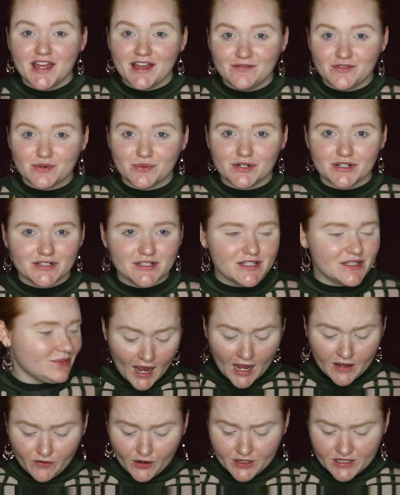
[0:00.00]
afterwards.
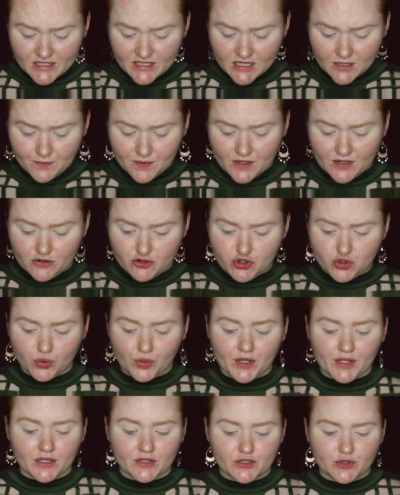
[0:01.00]
I've honestly been
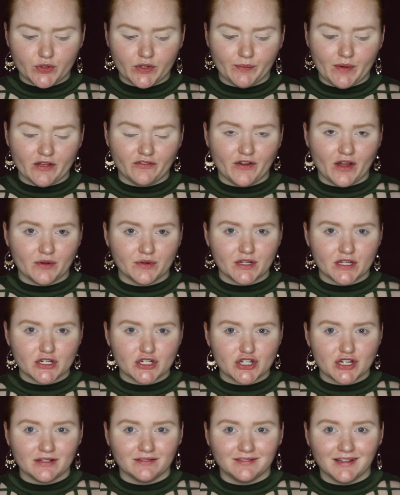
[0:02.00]
enjoying doing my
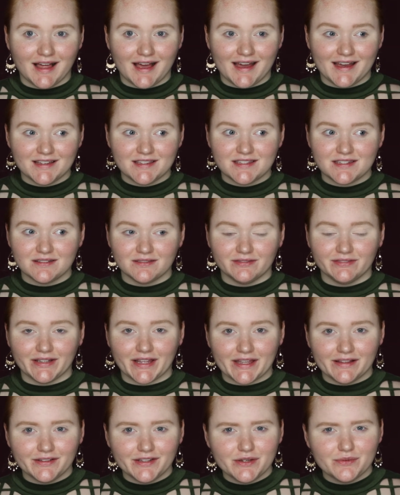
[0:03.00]
foundation last
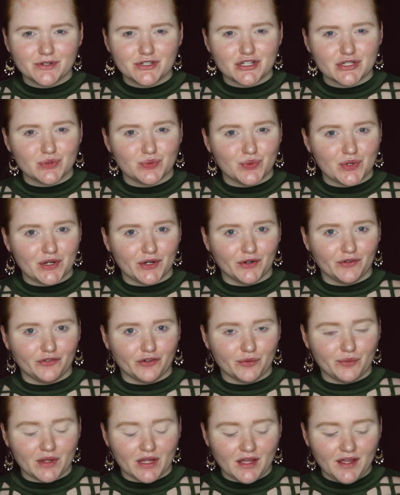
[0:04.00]
lately, which is weird
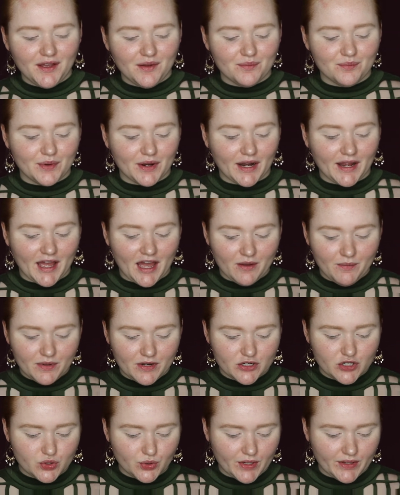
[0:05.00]
for me, but I have been
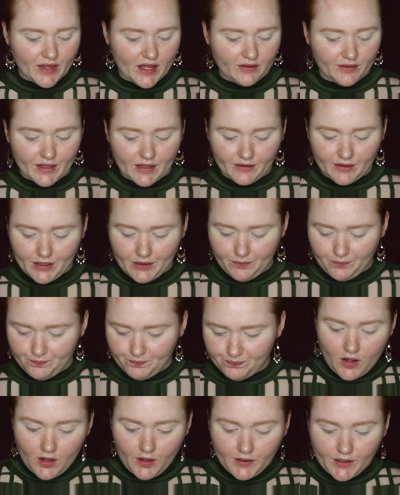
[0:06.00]
enjoying that lately.
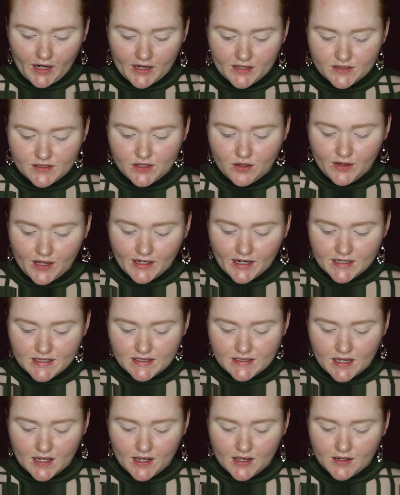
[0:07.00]
All right, so like I
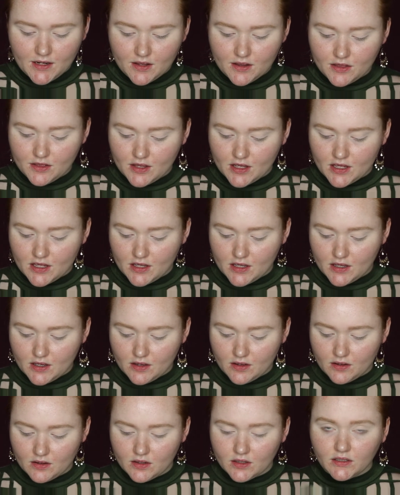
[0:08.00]
said, the
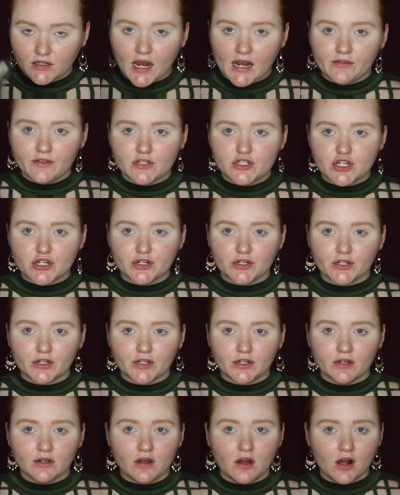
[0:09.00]
Kylie
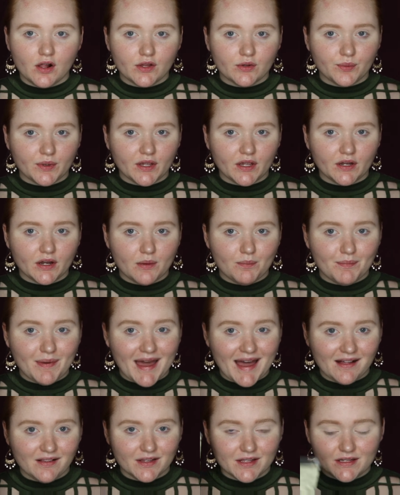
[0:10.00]
Jenner Halloween
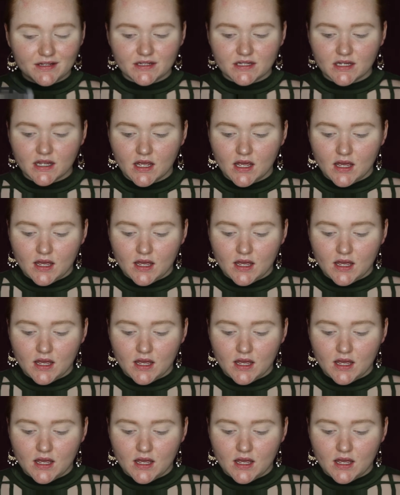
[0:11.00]
palette,